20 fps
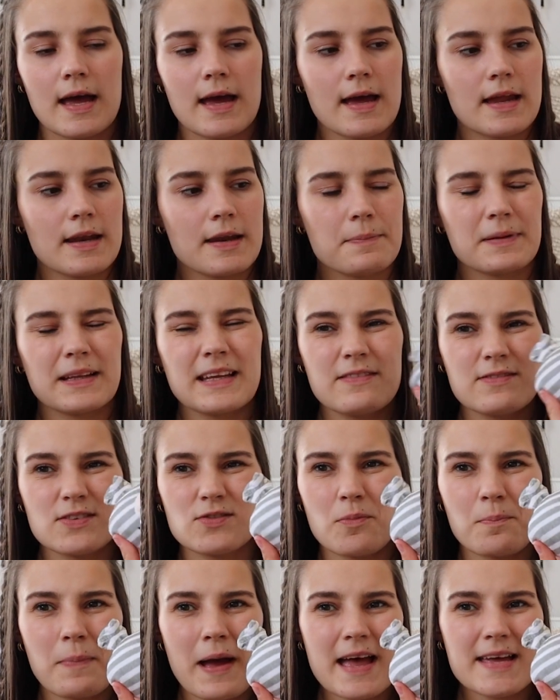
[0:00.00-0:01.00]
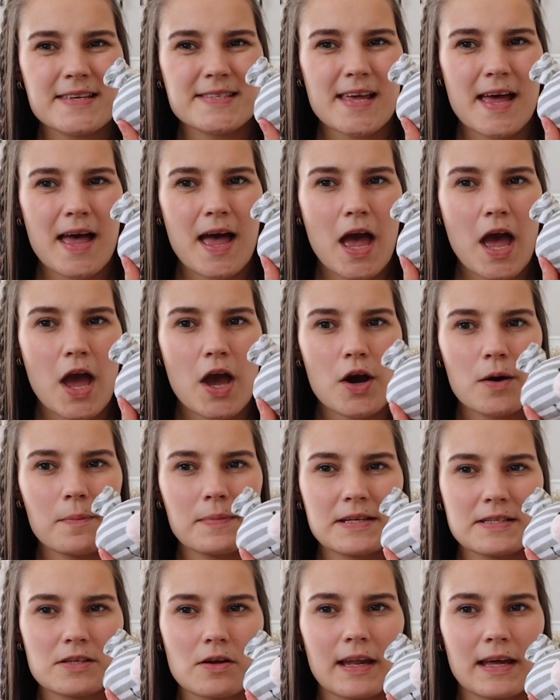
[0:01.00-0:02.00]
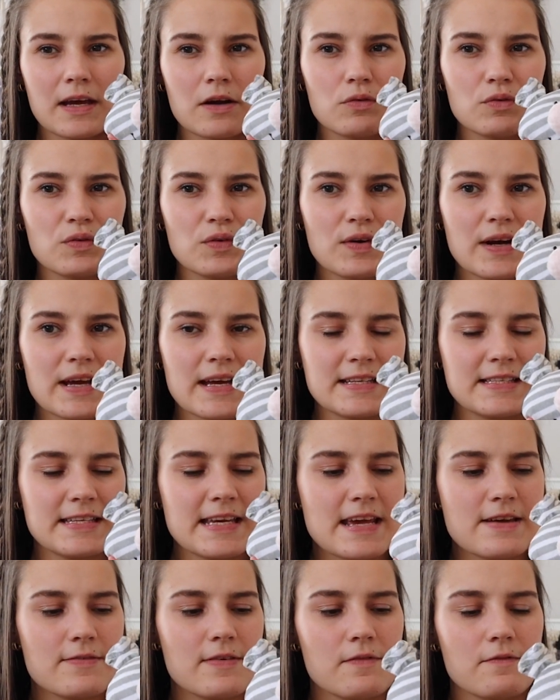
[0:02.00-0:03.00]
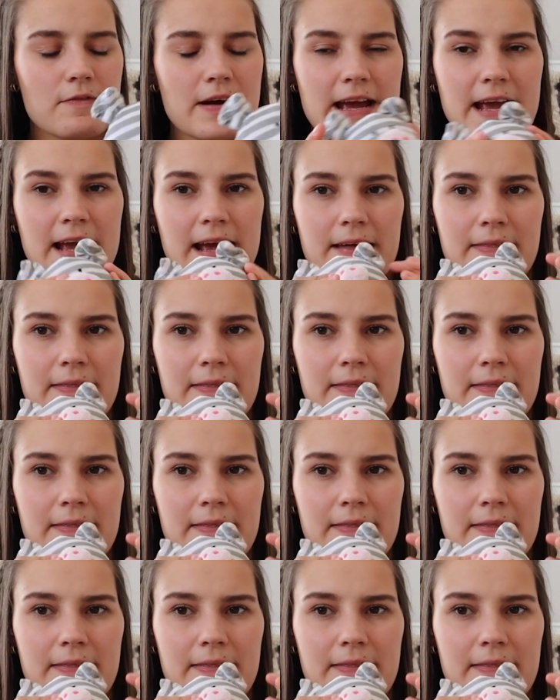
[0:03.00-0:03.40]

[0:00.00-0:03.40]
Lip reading: And I believe it's from Pets at Home, and it's got like a teething ring